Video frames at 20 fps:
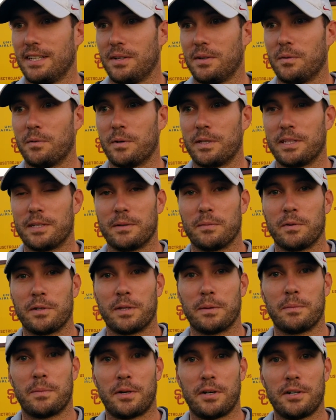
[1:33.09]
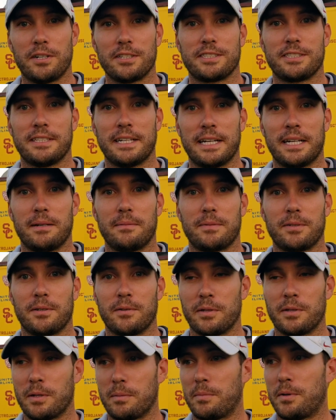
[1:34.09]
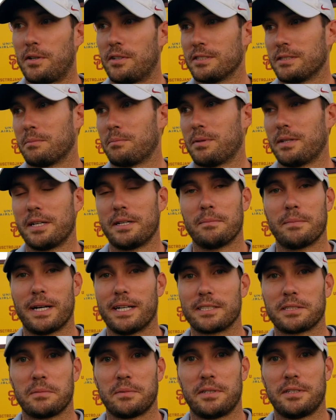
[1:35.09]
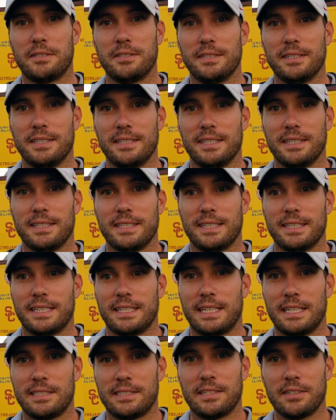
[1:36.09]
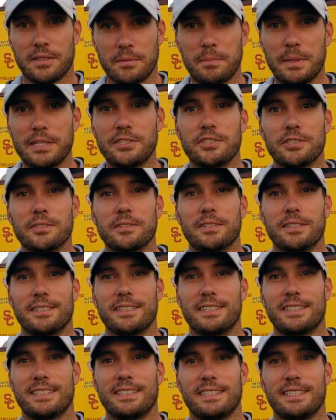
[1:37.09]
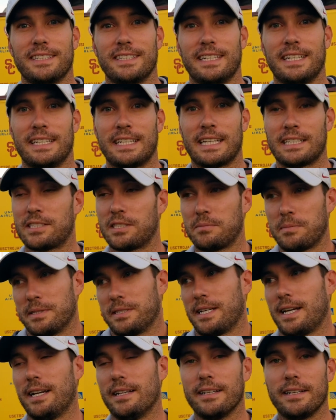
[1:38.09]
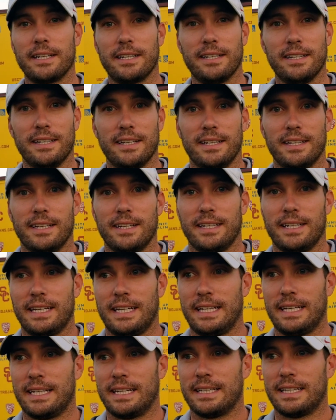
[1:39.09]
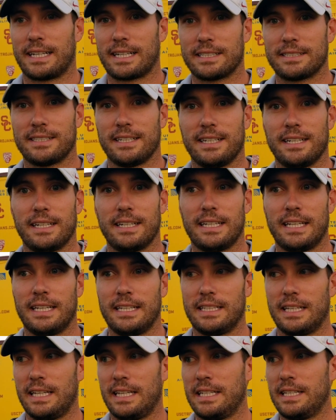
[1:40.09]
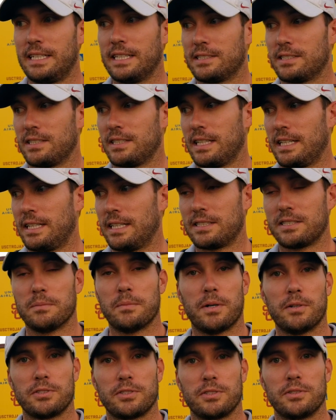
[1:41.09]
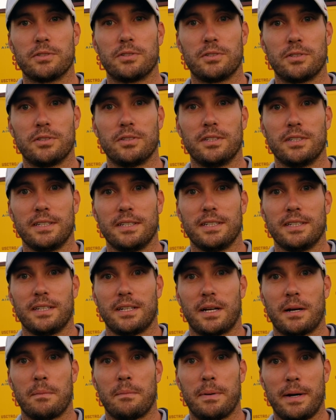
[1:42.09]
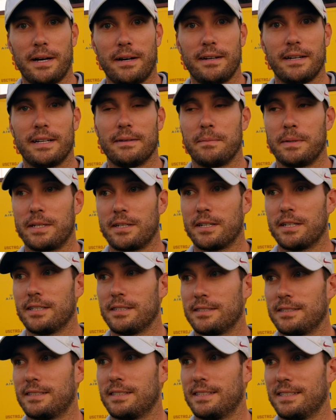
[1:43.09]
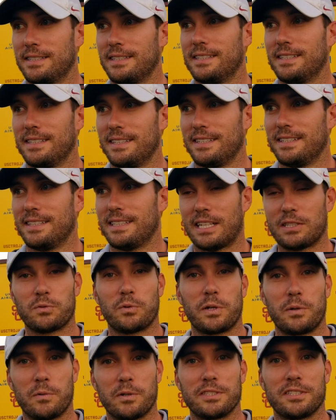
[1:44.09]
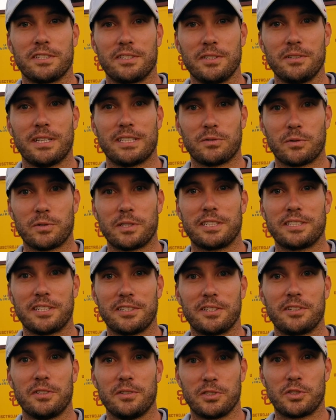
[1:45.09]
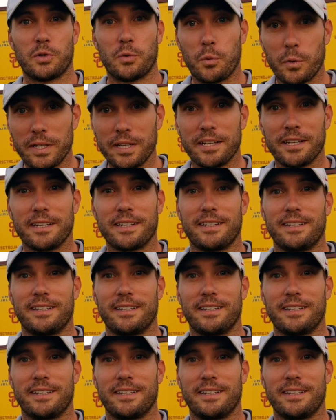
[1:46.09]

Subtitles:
when the ball is snapped or when the ball is in play in basketball, he's here to beat you. And that's his mentality. And like I said, he gets emotional about it, because that's what he wants to do. That's what he's here to do, is to win.